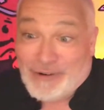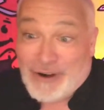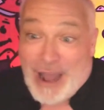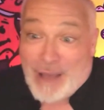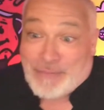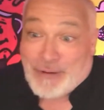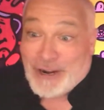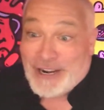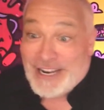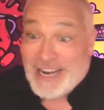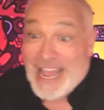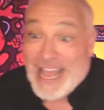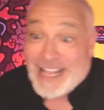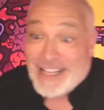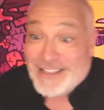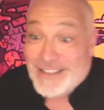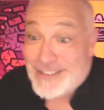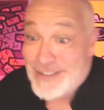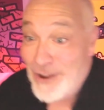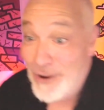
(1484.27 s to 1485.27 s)
We're not putting
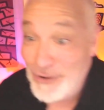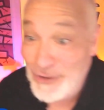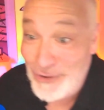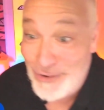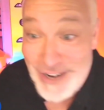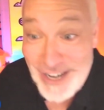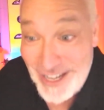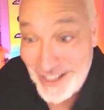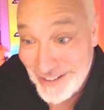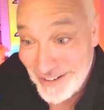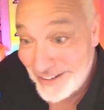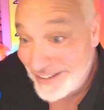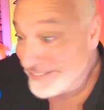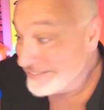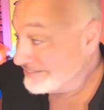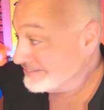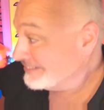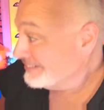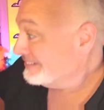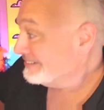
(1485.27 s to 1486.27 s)
it in." So you can
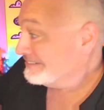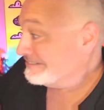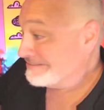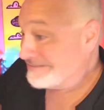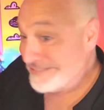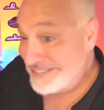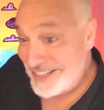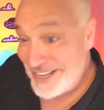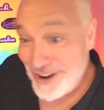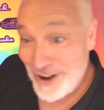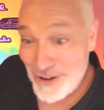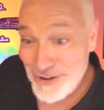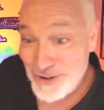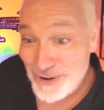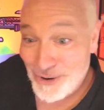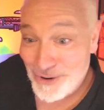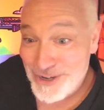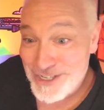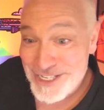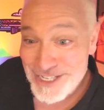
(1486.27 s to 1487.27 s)
either get on
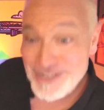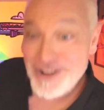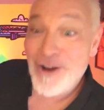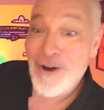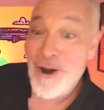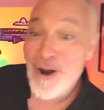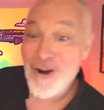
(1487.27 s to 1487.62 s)
your horse and